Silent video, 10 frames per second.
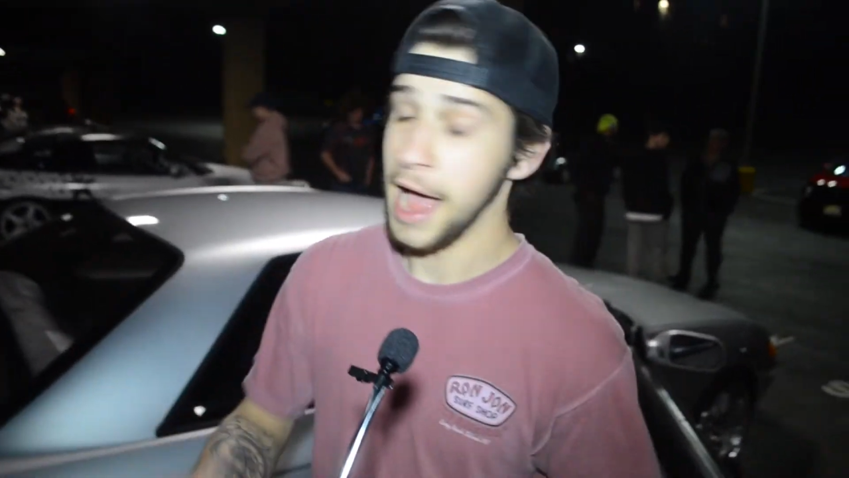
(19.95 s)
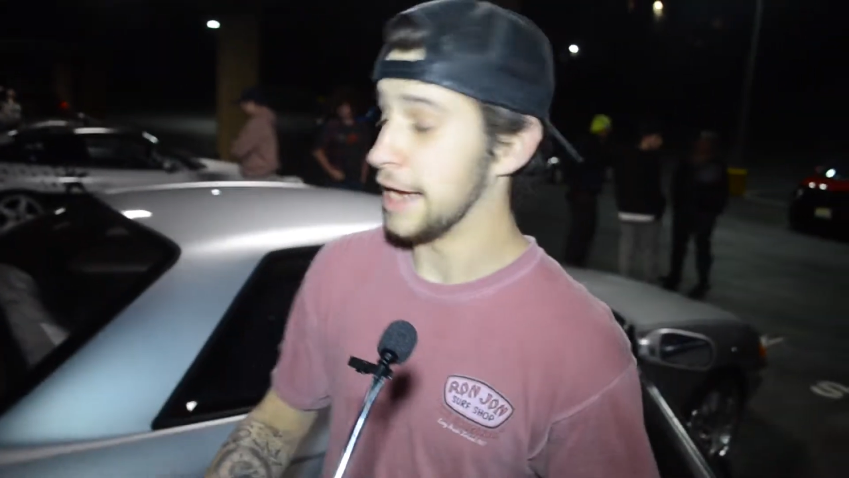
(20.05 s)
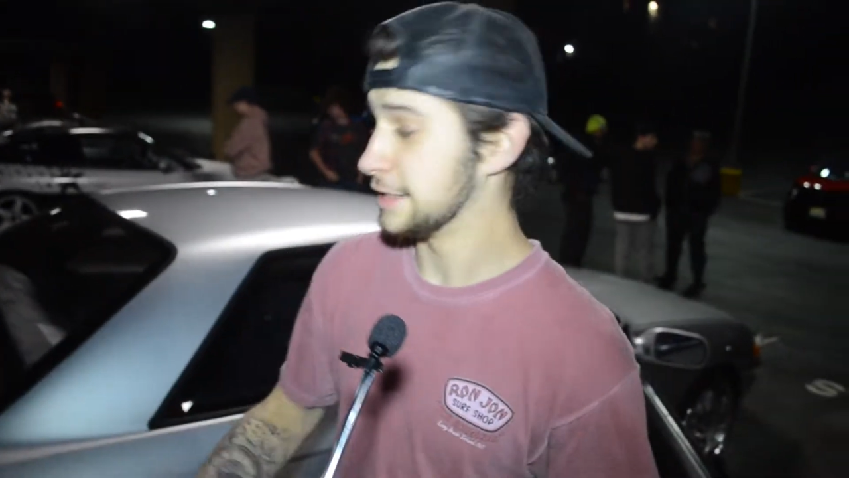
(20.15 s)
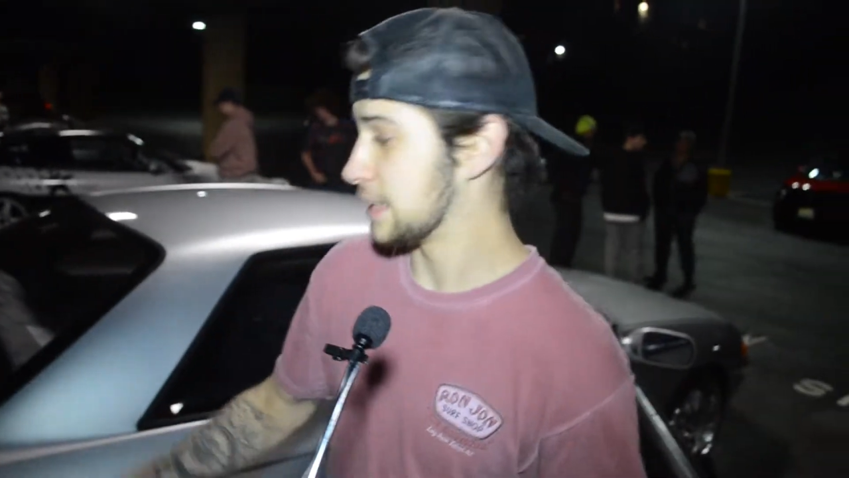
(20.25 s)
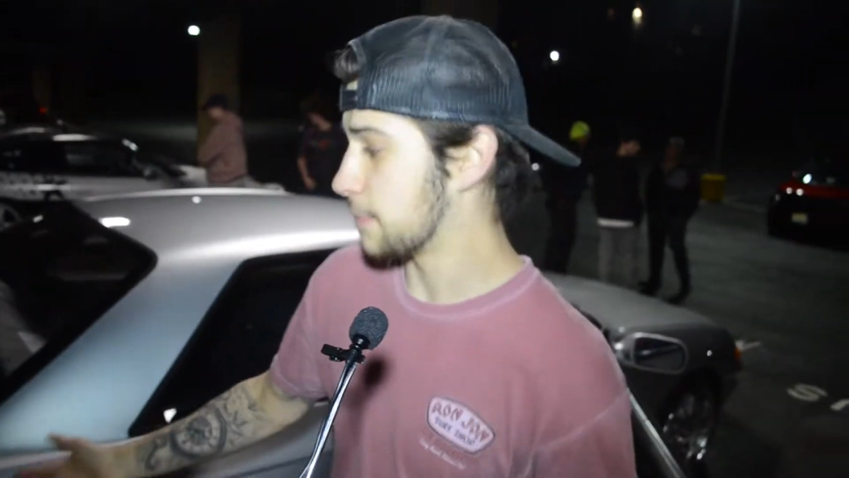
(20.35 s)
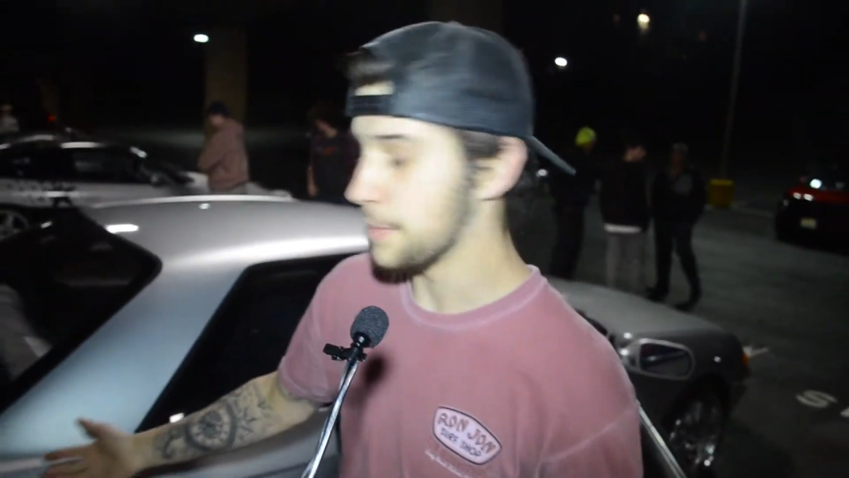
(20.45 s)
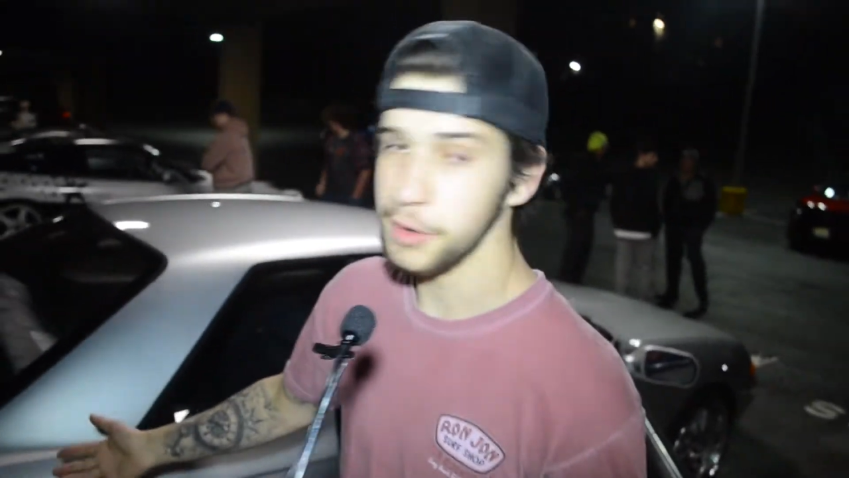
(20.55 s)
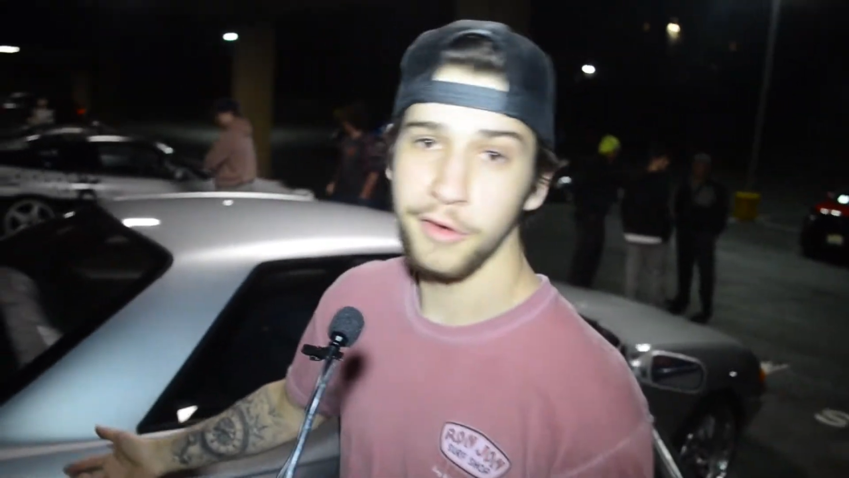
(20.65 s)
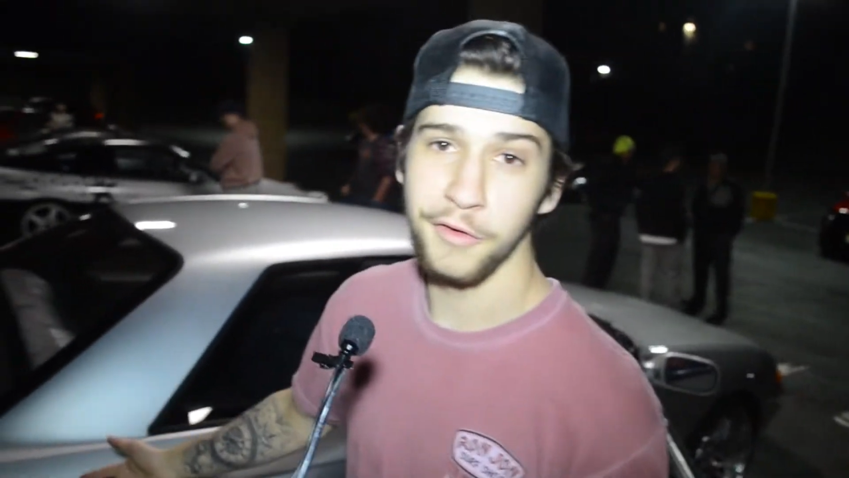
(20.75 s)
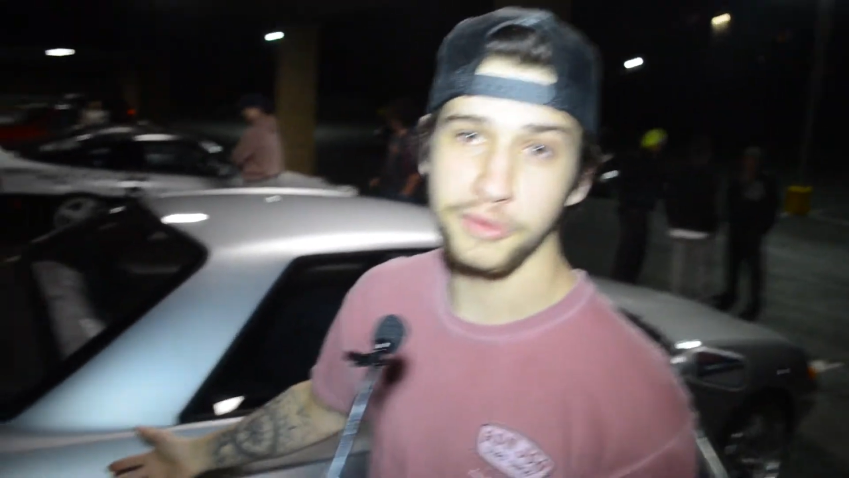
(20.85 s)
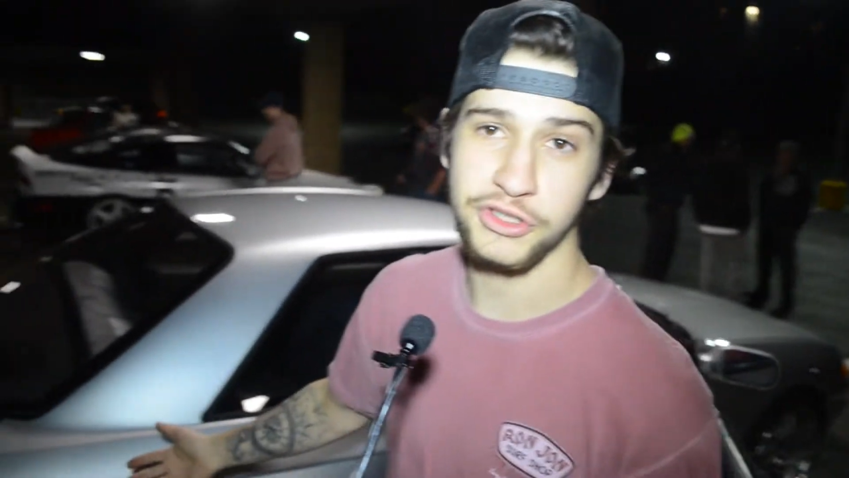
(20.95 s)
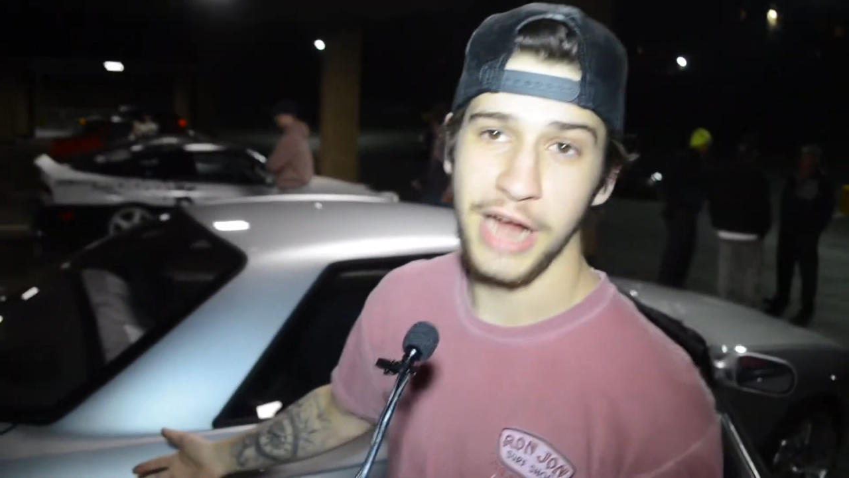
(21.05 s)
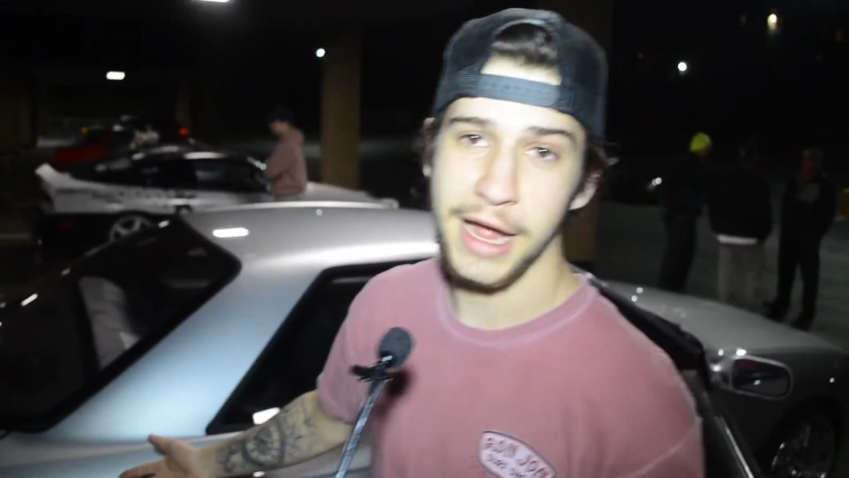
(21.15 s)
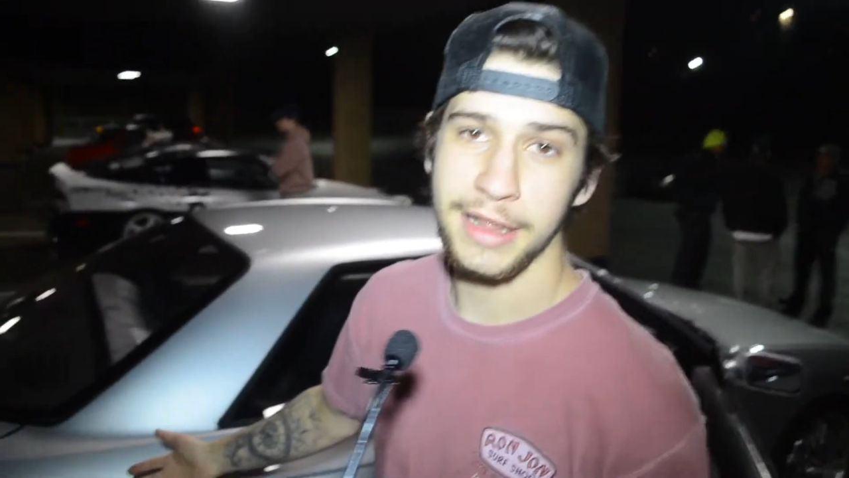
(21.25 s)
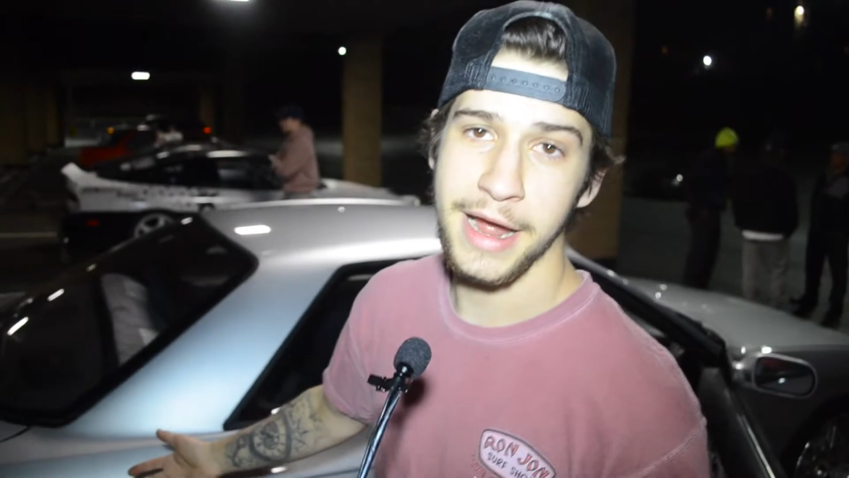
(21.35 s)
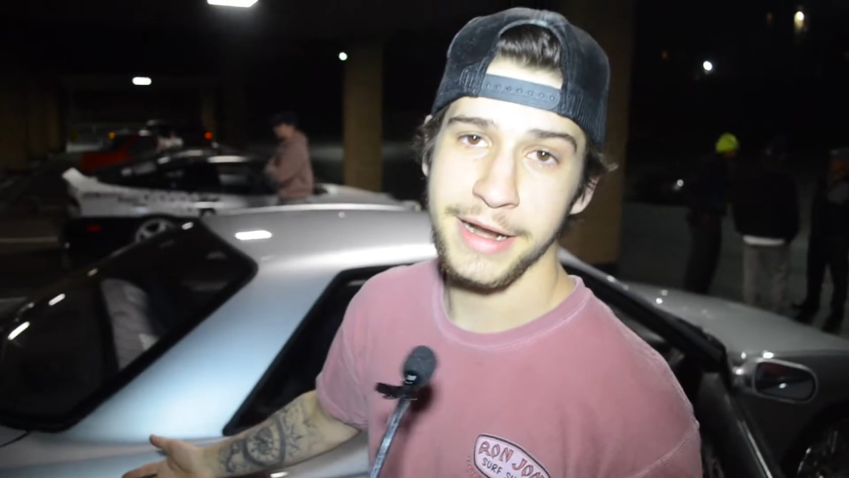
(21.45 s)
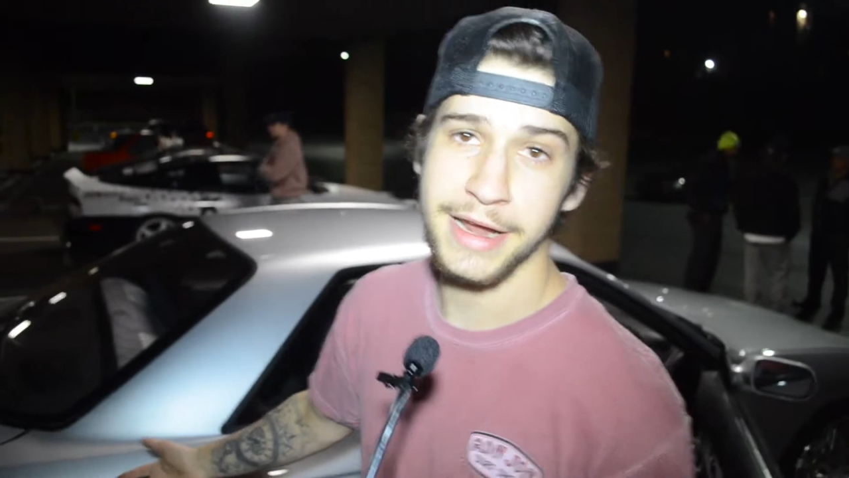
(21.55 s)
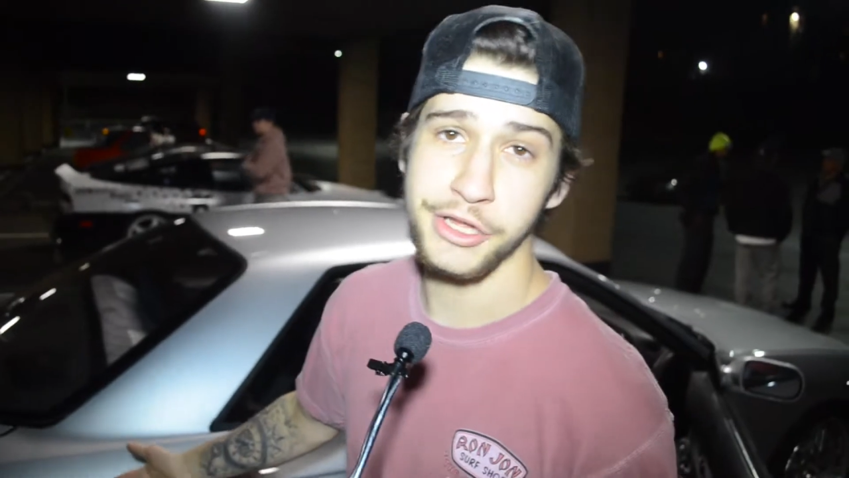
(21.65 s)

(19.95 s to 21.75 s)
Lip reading: I send my beautiful Skyline in.